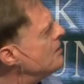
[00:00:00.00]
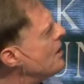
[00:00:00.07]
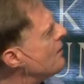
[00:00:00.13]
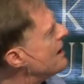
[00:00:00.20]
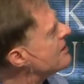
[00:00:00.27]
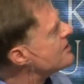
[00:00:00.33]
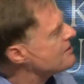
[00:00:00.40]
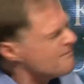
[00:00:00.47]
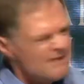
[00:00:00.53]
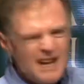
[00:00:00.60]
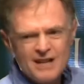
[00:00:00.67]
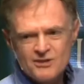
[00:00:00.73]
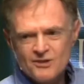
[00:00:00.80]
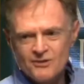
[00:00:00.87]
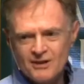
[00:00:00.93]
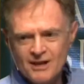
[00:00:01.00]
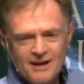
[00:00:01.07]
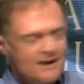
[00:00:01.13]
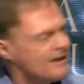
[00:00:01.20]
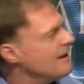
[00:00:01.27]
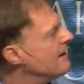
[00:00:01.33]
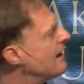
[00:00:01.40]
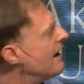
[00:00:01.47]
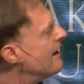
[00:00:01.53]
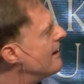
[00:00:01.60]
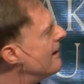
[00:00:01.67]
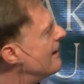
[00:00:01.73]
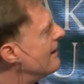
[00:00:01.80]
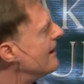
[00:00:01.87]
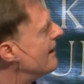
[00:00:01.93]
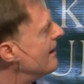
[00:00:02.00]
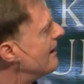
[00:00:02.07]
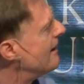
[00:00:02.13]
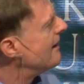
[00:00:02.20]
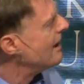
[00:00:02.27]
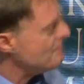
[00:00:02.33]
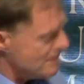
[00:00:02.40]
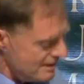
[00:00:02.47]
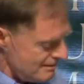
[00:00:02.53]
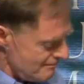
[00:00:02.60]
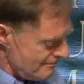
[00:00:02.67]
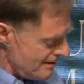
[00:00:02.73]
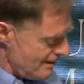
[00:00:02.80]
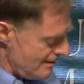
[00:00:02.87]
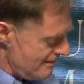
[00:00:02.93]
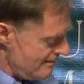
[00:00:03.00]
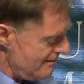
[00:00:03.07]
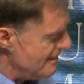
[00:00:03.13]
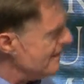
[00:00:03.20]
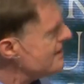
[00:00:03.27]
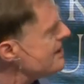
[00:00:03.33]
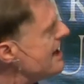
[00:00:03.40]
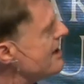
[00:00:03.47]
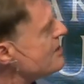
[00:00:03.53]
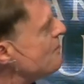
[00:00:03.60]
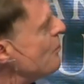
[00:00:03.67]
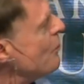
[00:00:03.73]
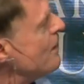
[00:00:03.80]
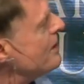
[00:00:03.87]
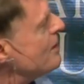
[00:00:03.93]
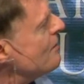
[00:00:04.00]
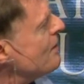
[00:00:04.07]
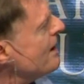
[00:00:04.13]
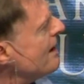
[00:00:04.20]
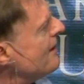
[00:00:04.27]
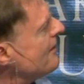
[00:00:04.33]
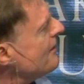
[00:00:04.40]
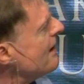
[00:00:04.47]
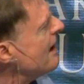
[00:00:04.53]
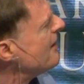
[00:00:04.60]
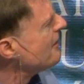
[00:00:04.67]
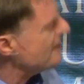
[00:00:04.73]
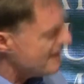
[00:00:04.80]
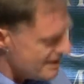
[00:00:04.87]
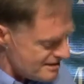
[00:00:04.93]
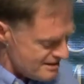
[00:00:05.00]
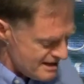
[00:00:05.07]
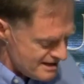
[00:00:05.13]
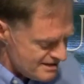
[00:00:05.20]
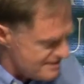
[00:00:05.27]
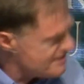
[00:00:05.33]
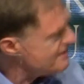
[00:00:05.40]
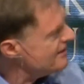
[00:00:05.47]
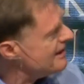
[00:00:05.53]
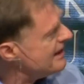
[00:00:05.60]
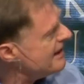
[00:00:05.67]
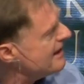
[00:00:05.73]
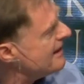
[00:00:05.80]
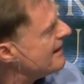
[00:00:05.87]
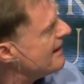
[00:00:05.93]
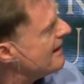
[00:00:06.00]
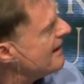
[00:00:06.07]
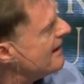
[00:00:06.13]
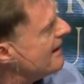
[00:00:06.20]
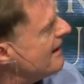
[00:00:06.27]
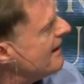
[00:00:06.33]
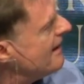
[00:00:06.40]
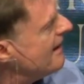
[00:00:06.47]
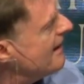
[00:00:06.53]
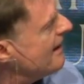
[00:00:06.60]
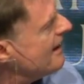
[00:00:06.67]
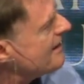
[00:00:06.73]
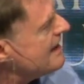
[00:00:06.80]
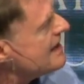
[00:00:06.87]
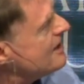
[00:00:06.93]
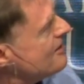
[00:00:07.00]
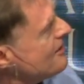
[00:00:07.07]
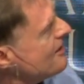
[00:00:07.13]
no, that's okay. I mean, this has a pointer, but I don't think it's necessary. Yeah, thank you,